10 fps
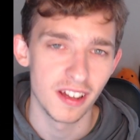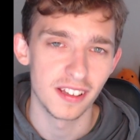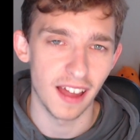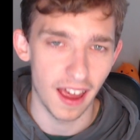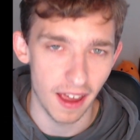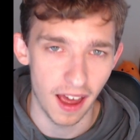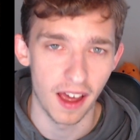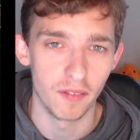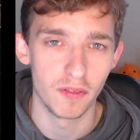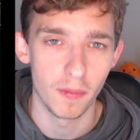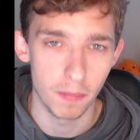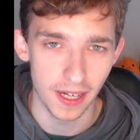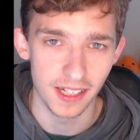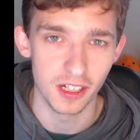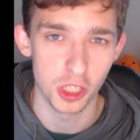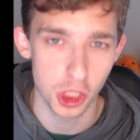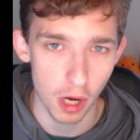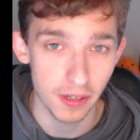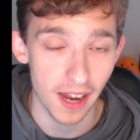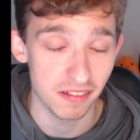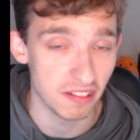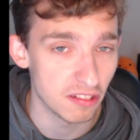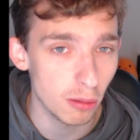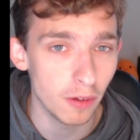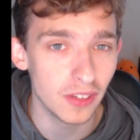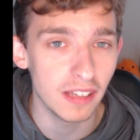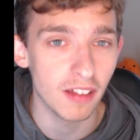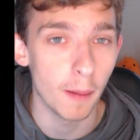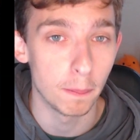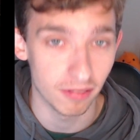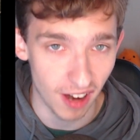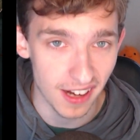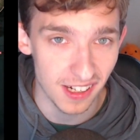that have been showcased, and some of these are brand